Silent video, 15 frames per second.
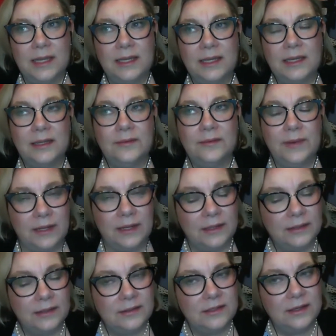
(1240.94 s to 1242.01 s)
taking
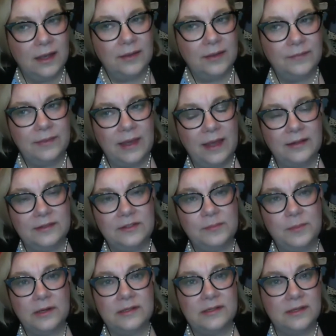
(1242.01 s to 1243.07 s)
advantage of that
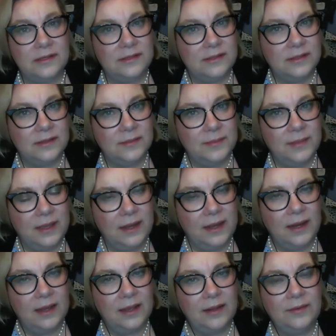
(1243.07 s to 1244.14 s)
smart system
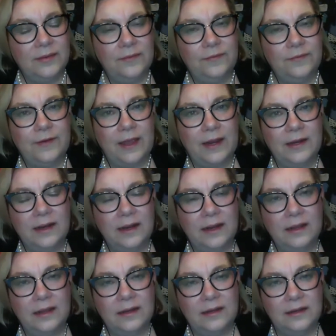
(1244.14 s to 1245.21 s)
and
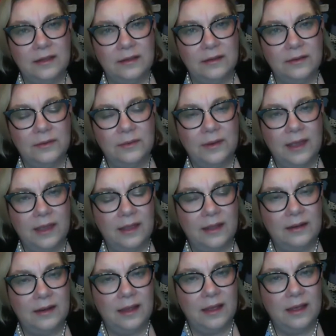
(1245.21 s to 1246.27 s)
finding new
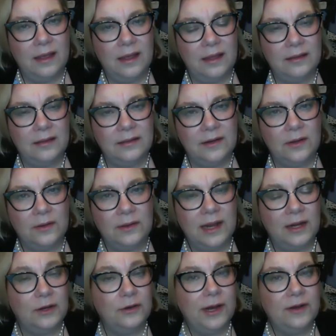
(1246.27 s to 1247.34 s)
and,
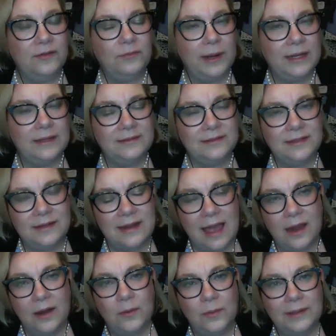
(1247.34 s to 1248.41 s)
kind of creative ways to
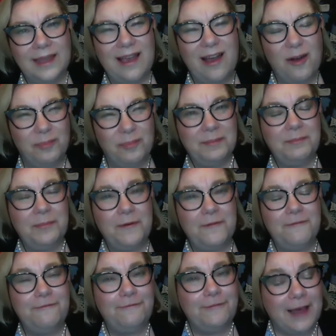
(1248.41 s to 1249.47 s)
not only help
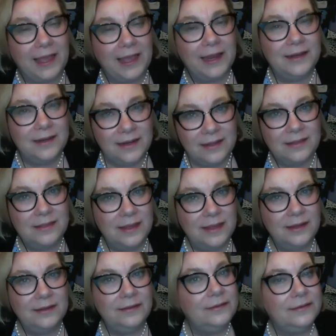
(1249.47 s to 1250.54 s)
people find
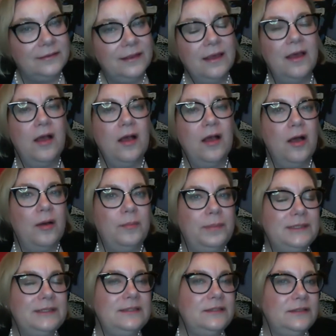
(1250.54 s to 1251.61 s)
things,
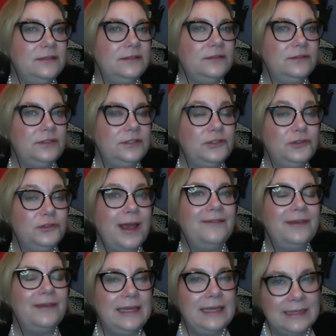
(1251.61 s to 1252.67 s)
but to
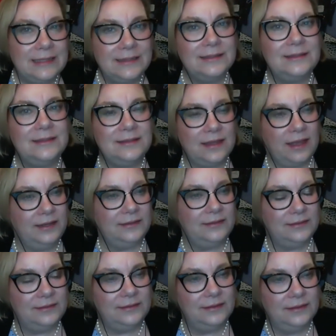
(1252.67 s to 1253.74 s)
drive insight.